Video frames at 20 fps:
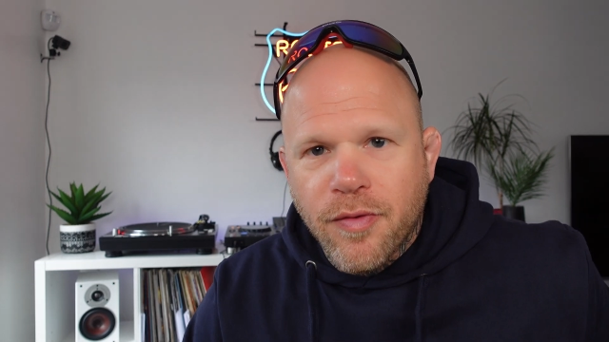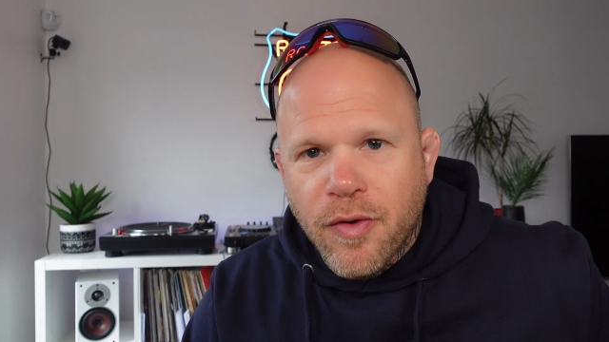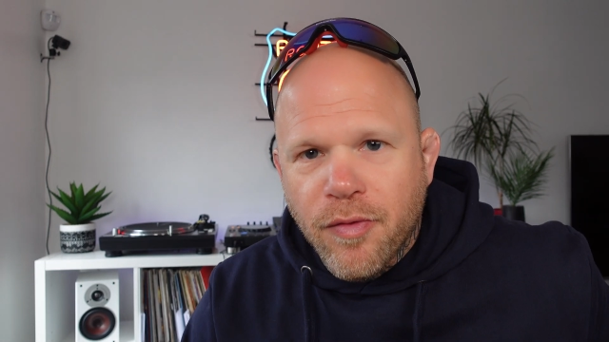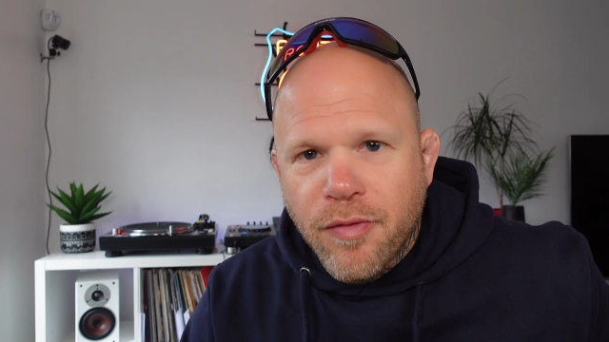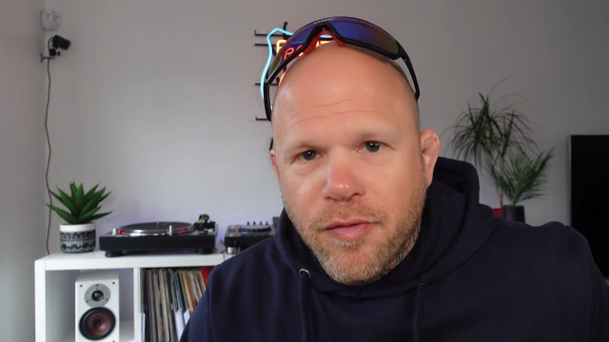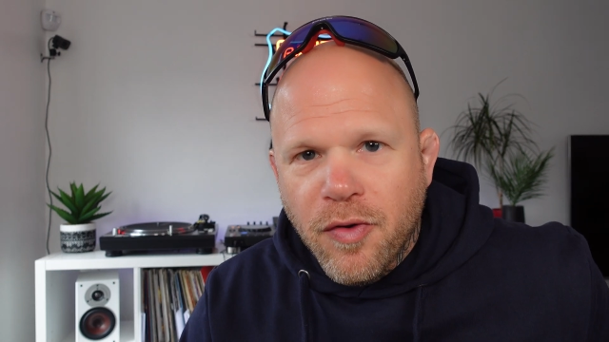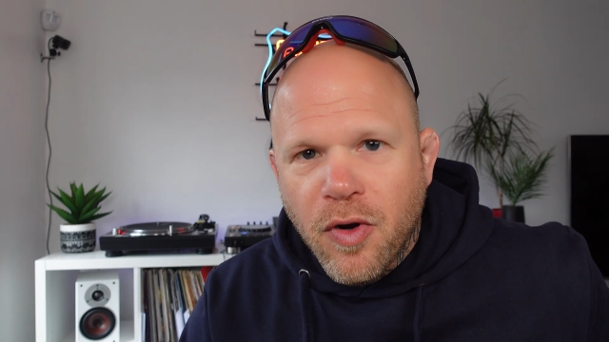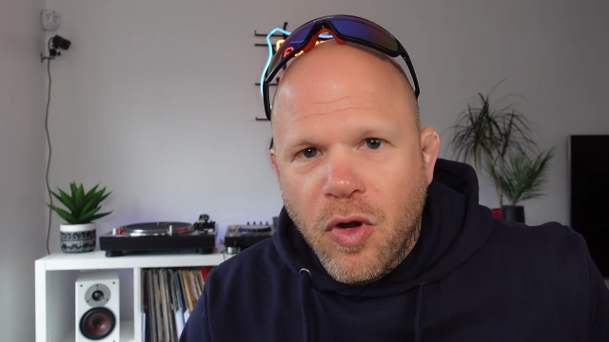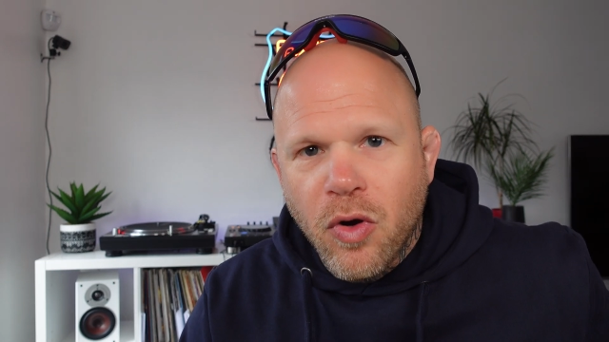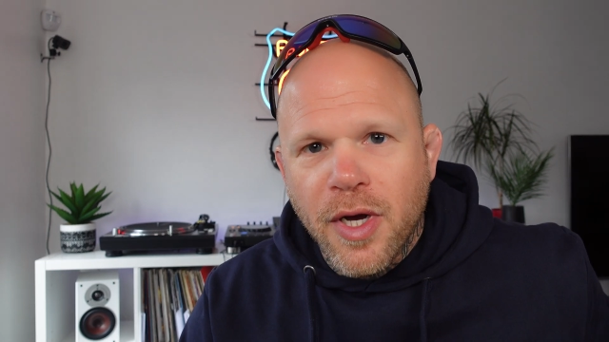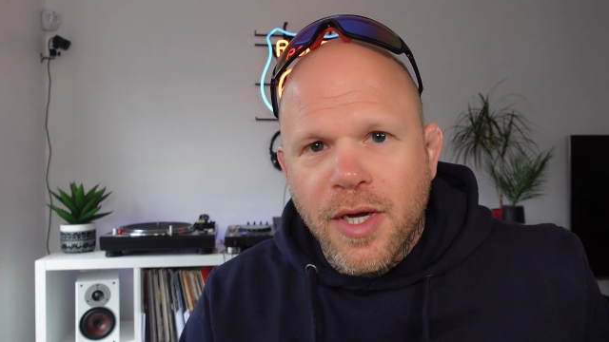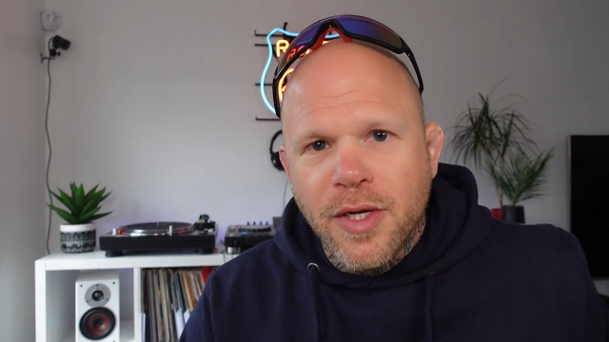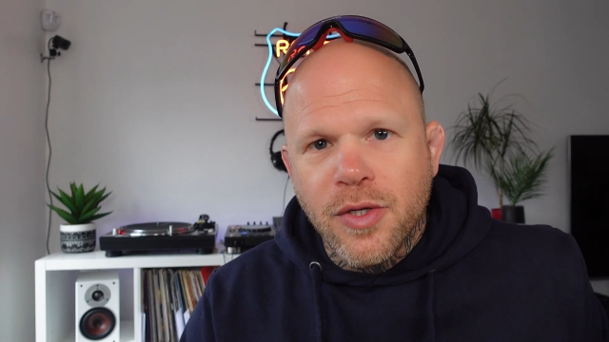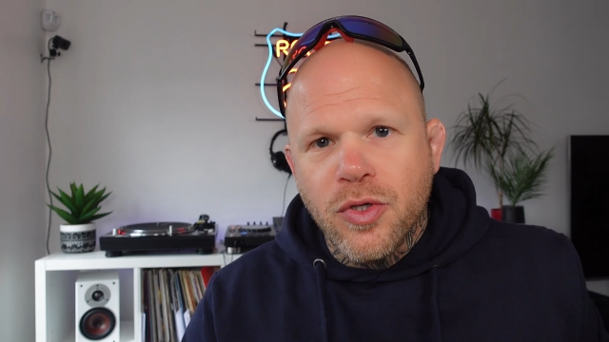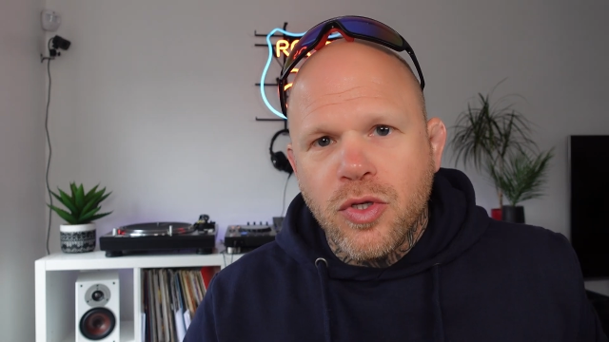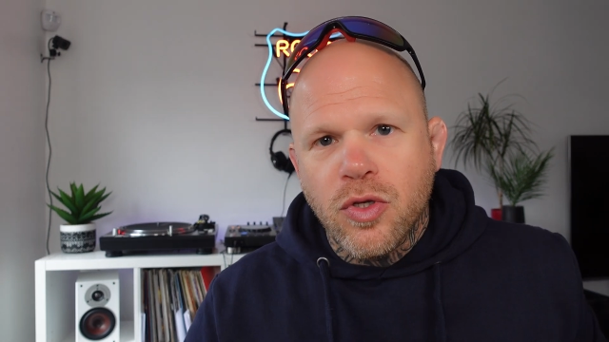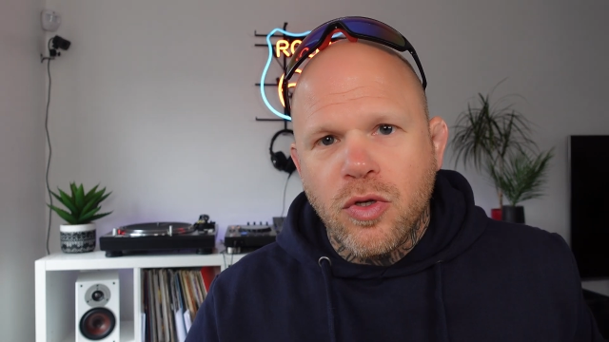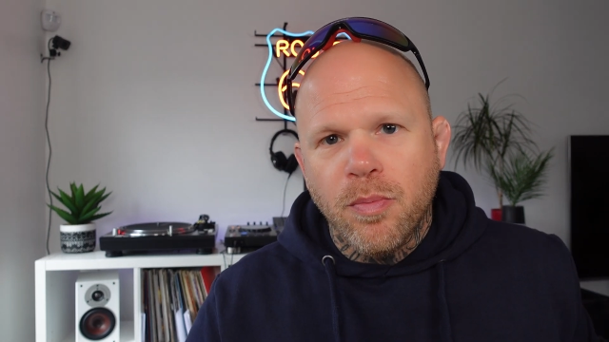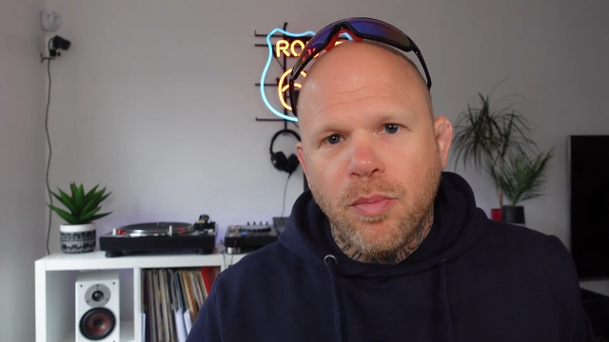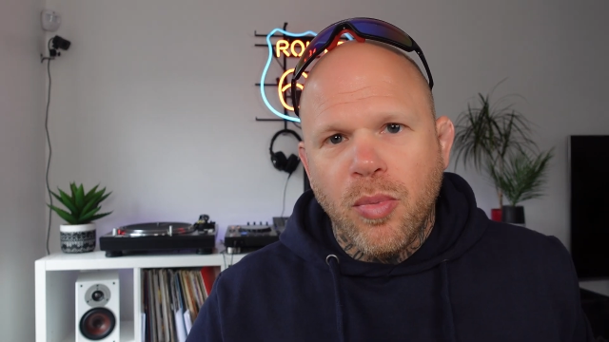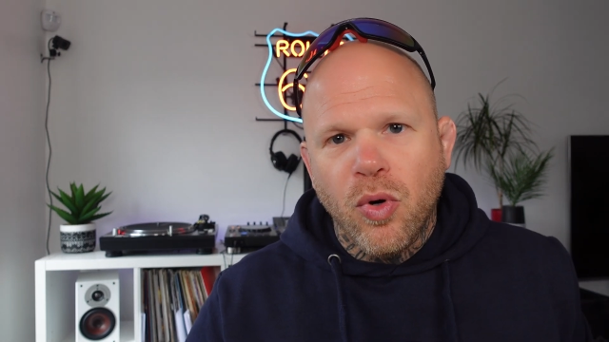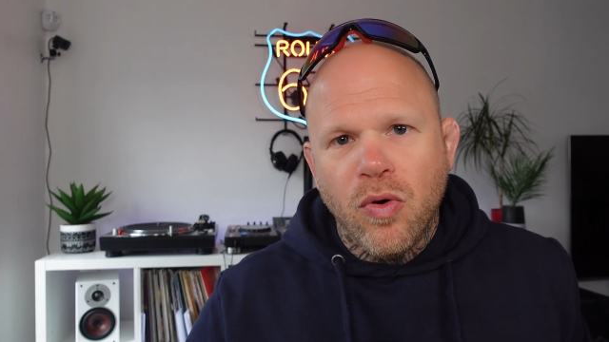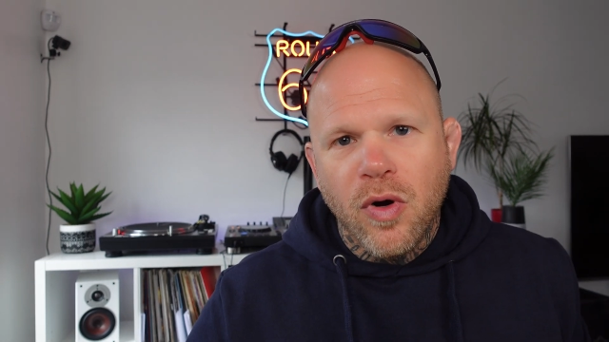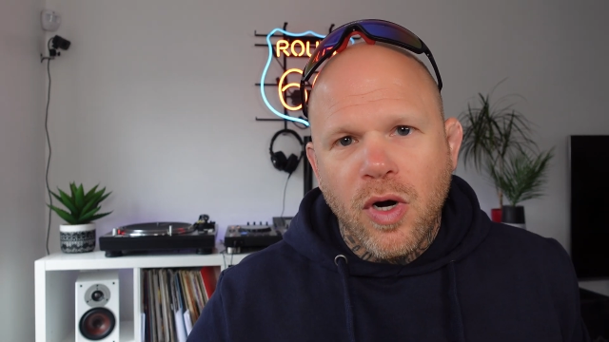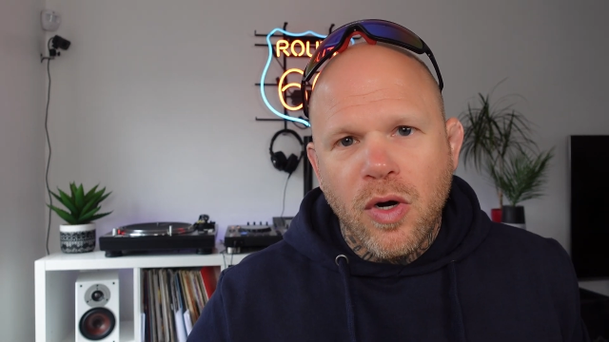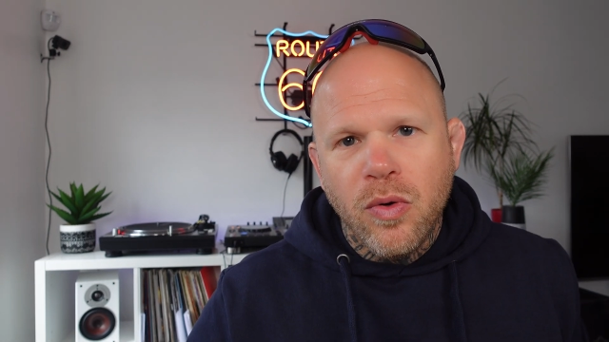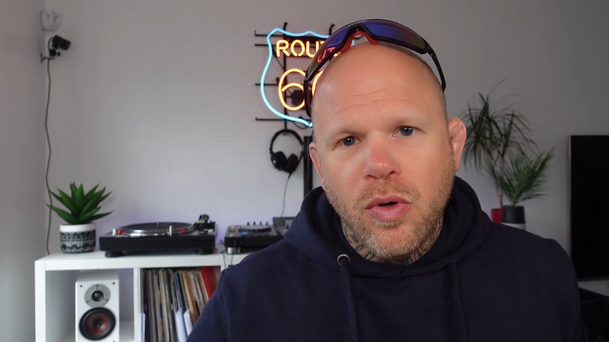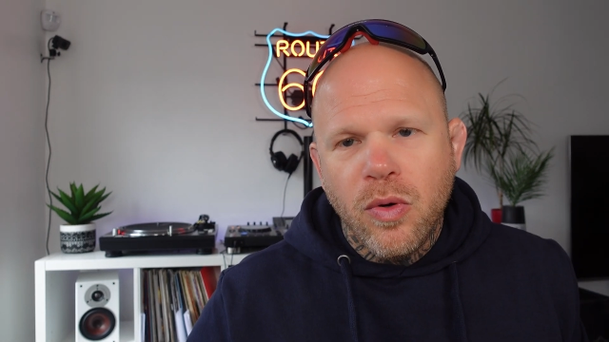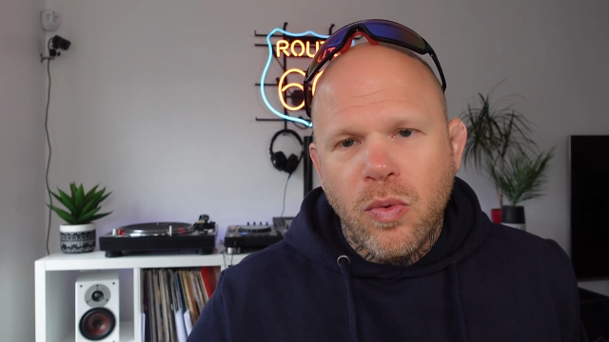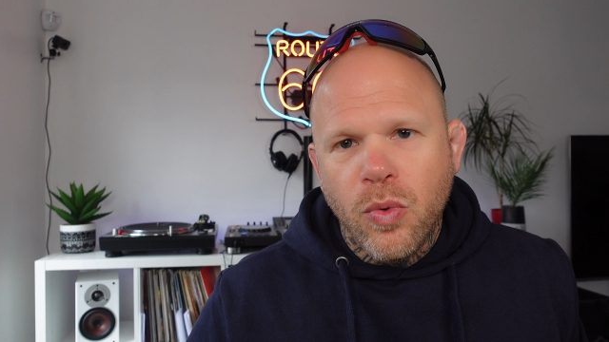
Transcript: flyers to borrow,